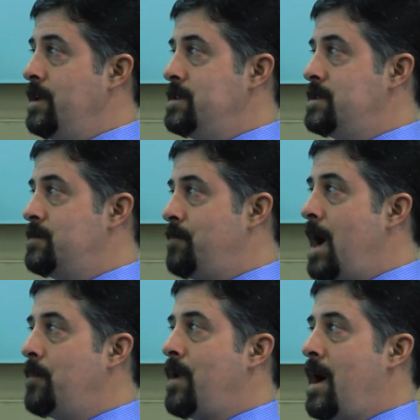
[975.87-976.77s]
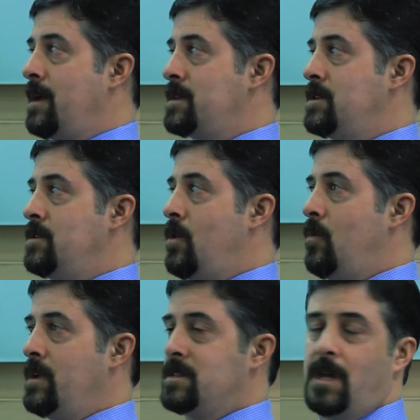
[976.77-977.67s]
So partnering with
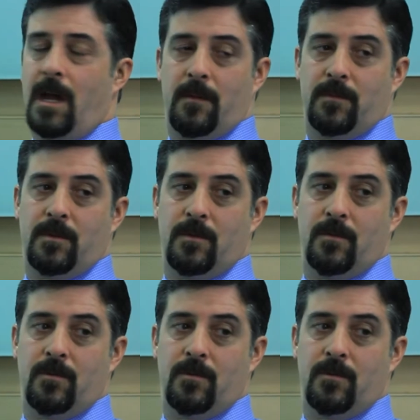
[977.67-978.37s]
MVS was a key